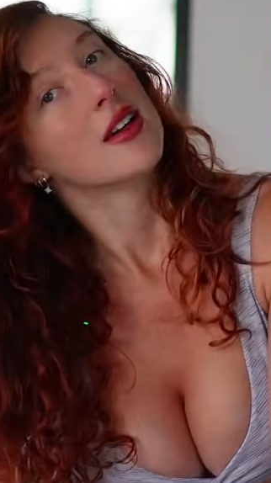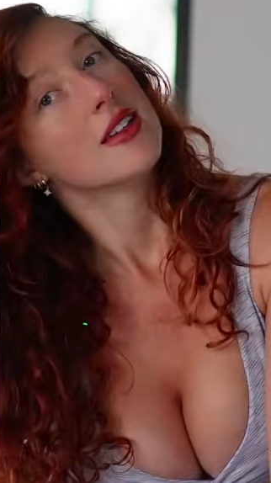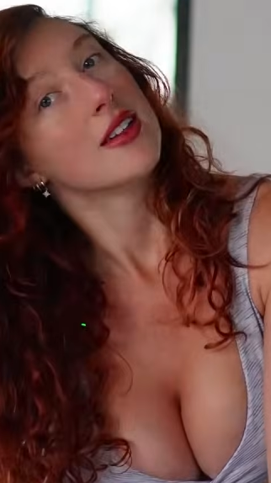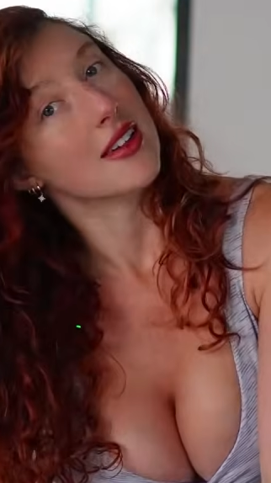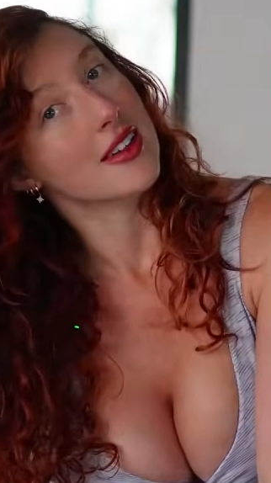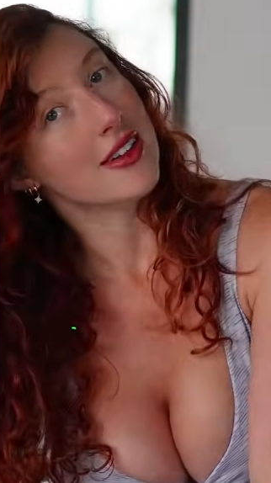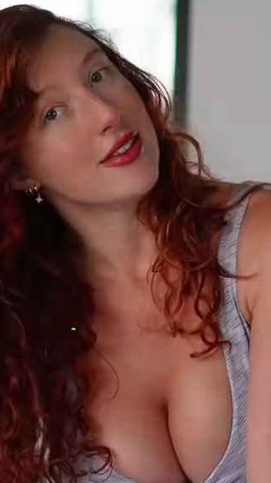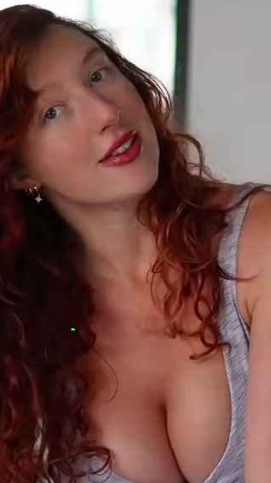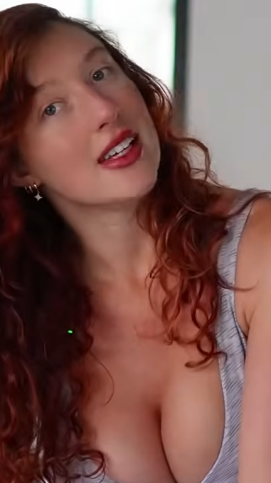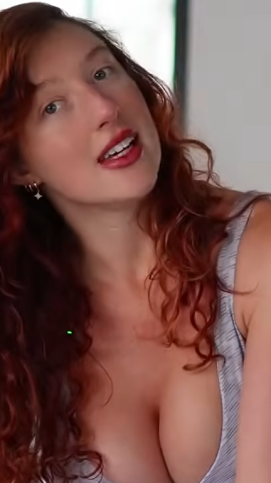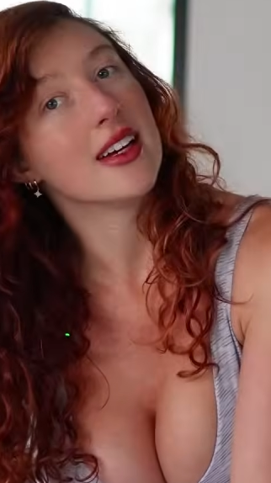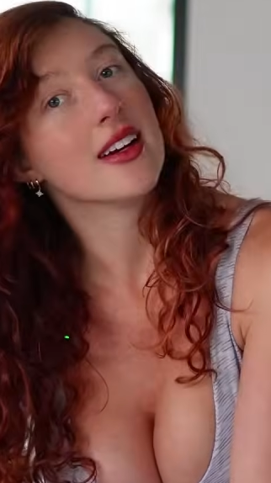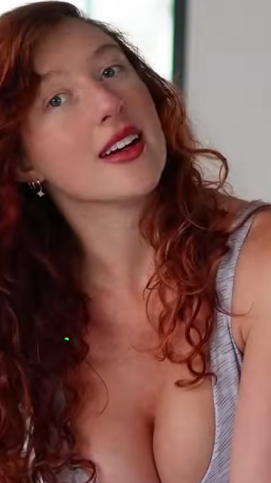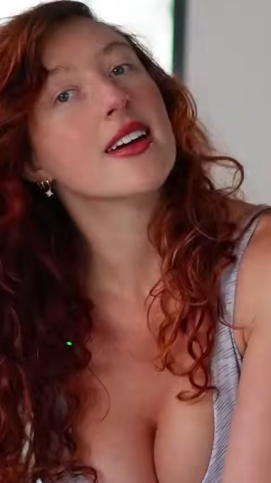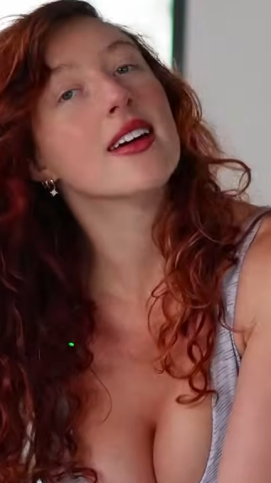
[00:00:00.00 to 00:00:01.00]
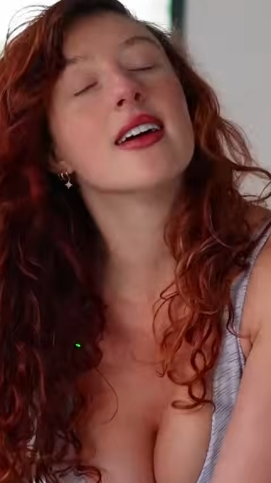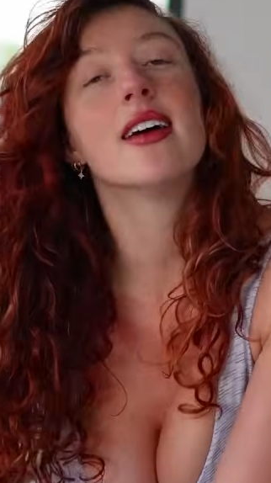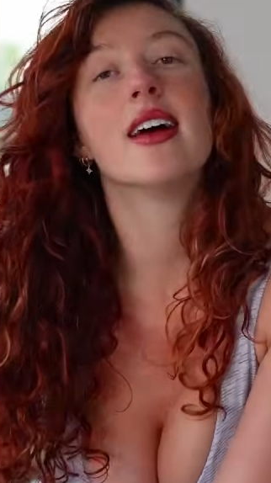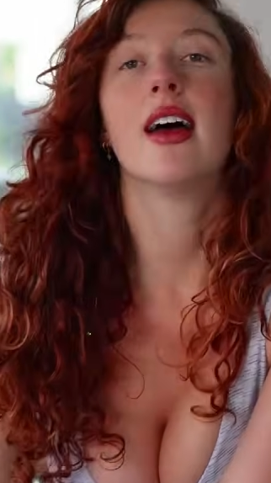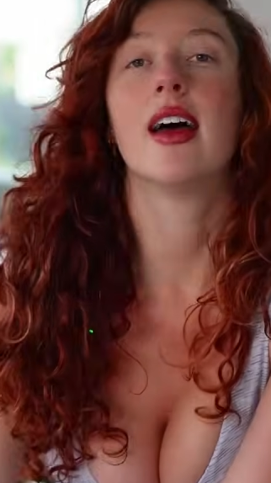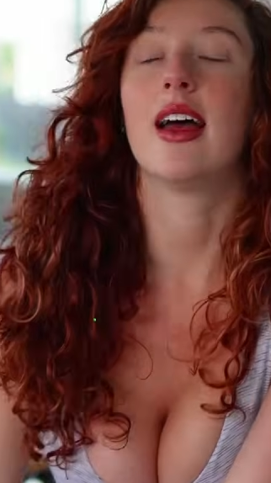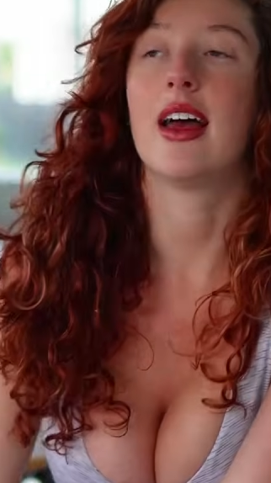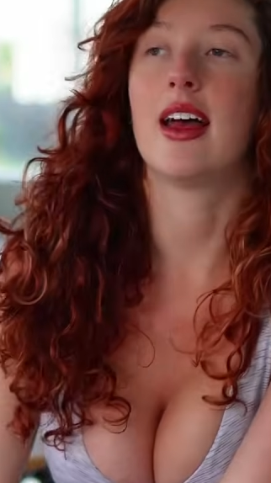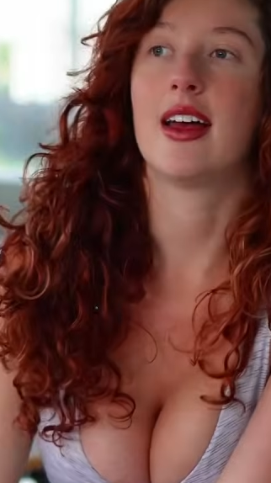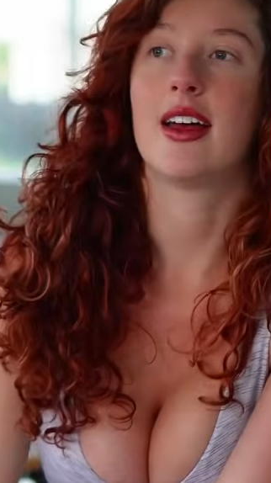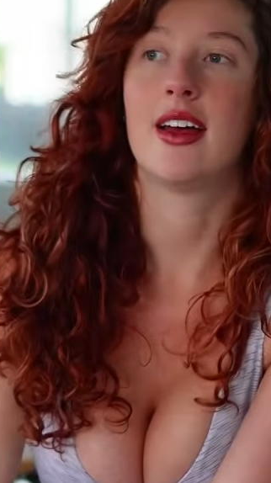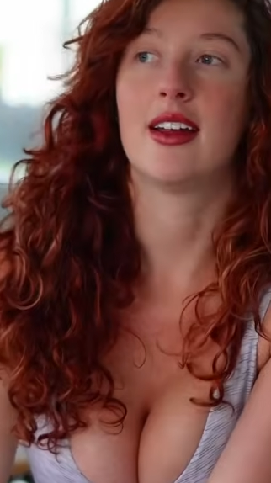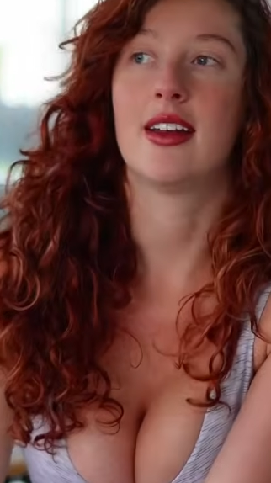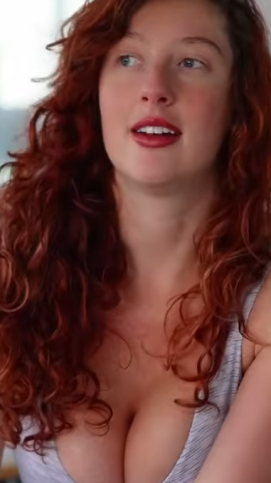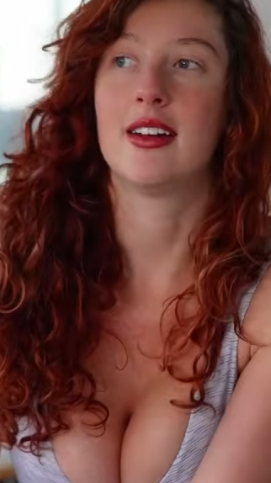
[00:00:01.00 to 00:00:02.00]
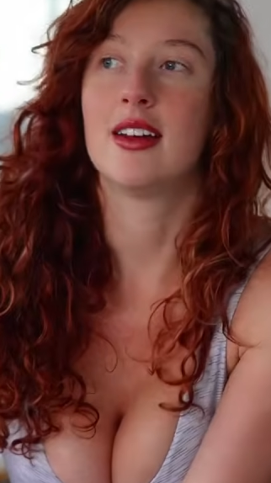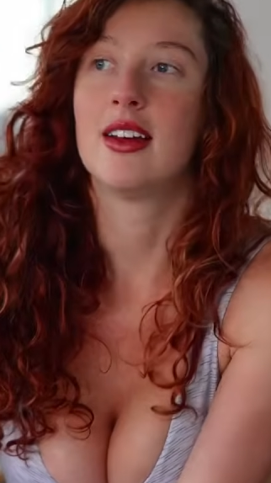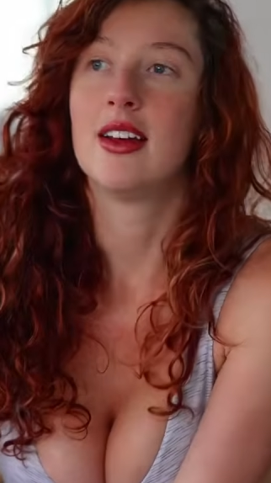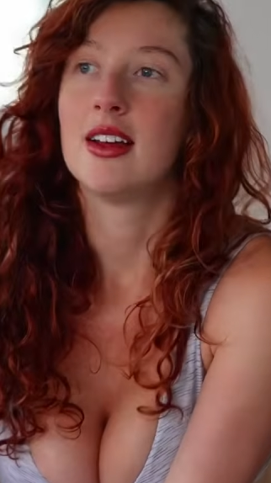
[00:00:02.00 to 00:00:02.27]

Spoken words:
to lifting, and